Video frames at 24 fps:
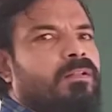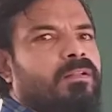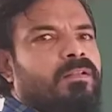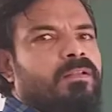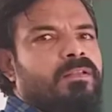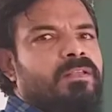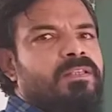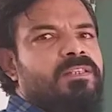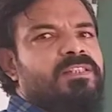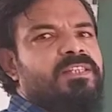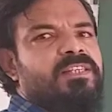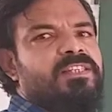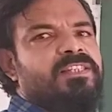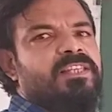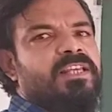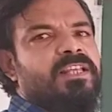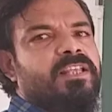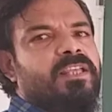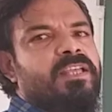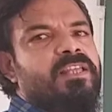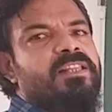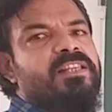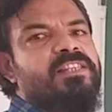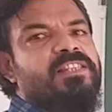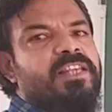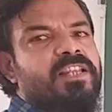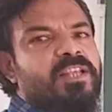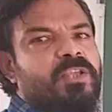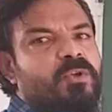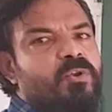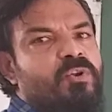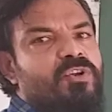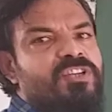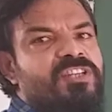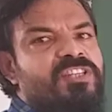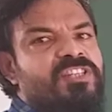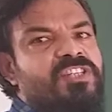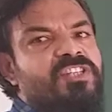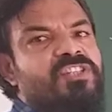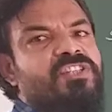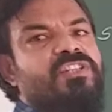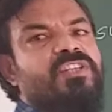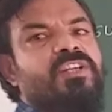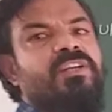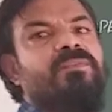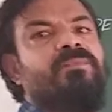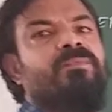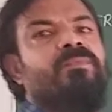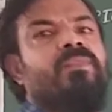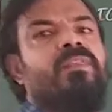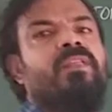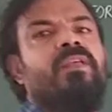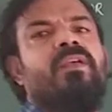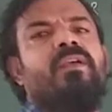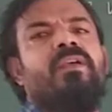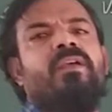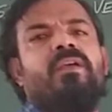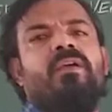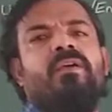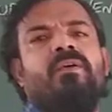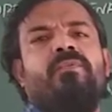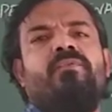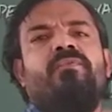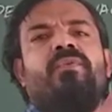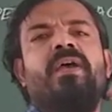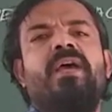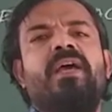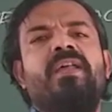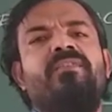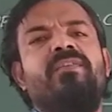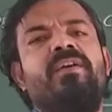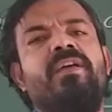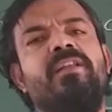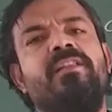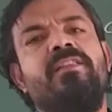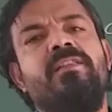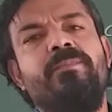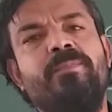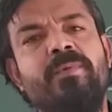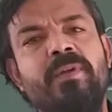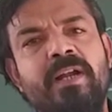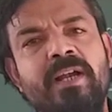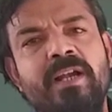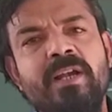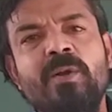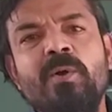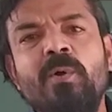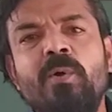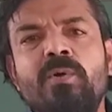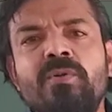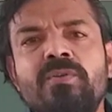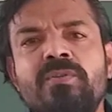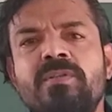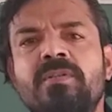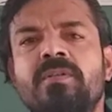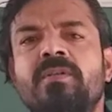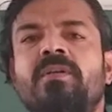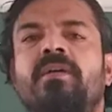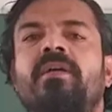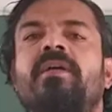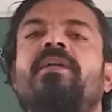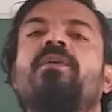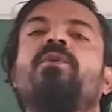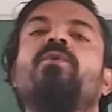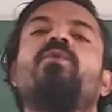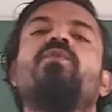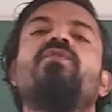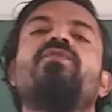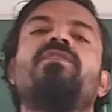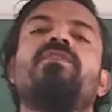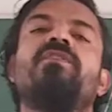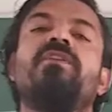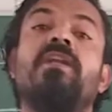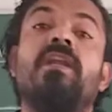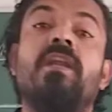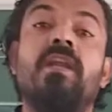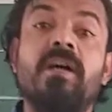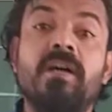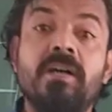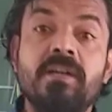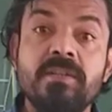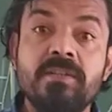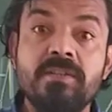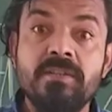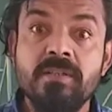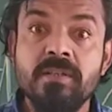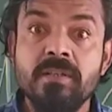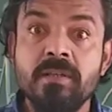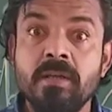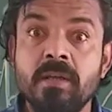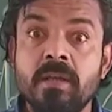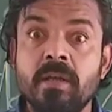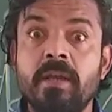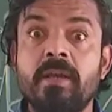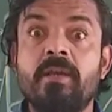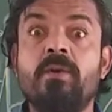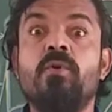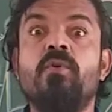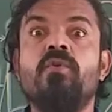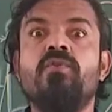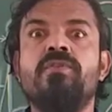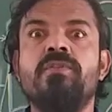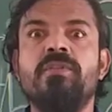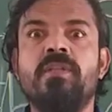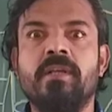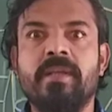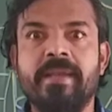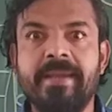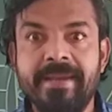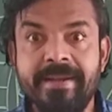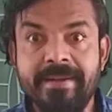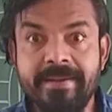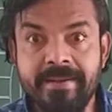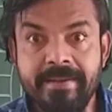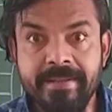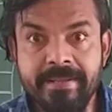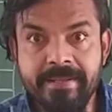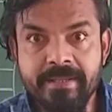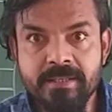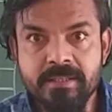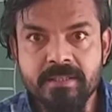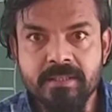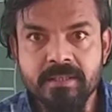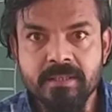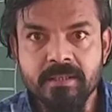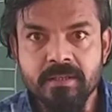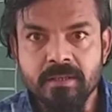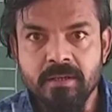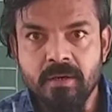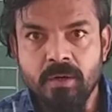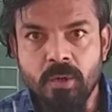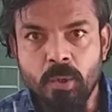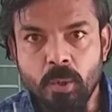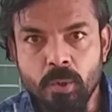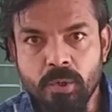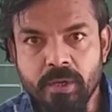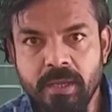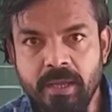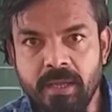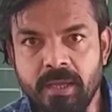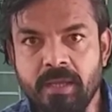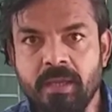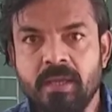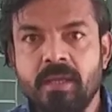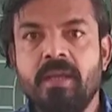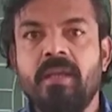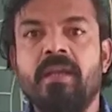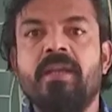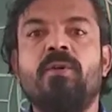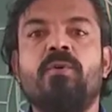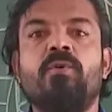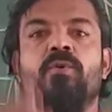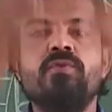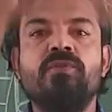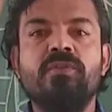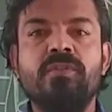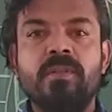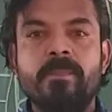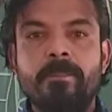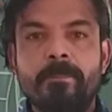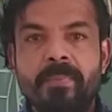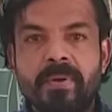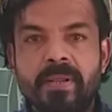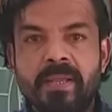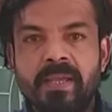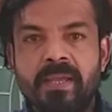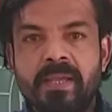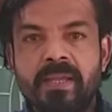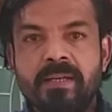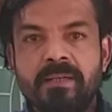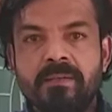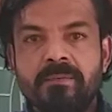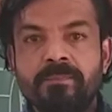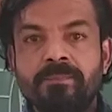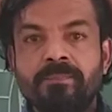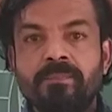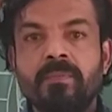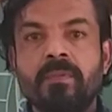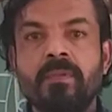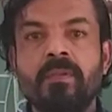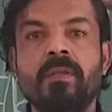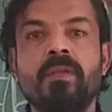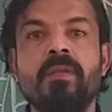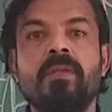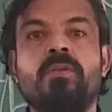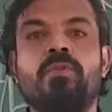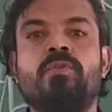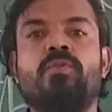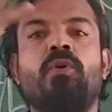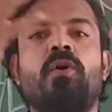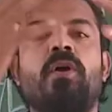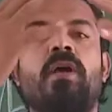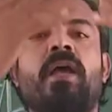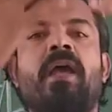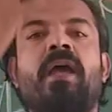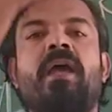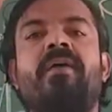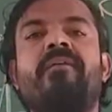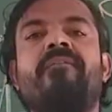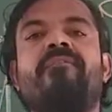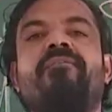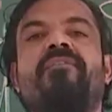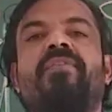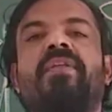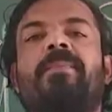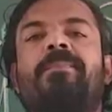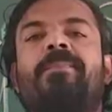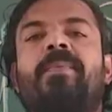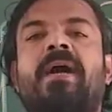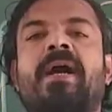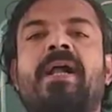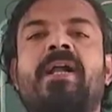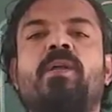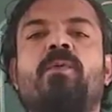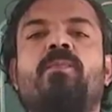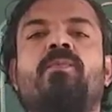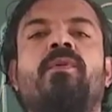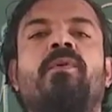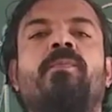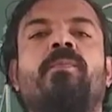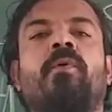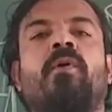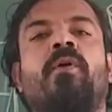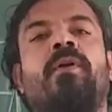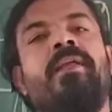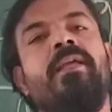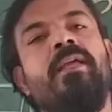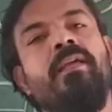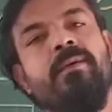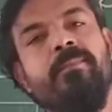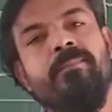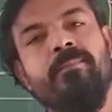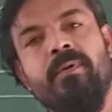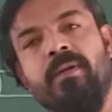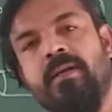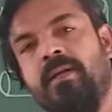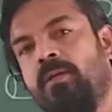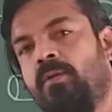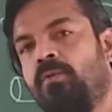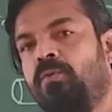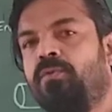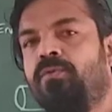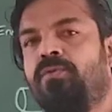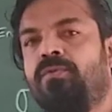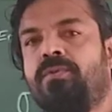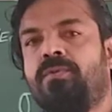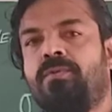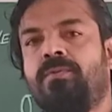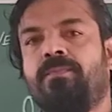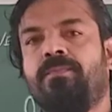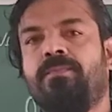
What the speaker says: is in the circulatory system. Wherever the blood goes, it goes to the lungs, it goes to the kidneys, okay, it goes to the brain. So every part of the body, blood goes.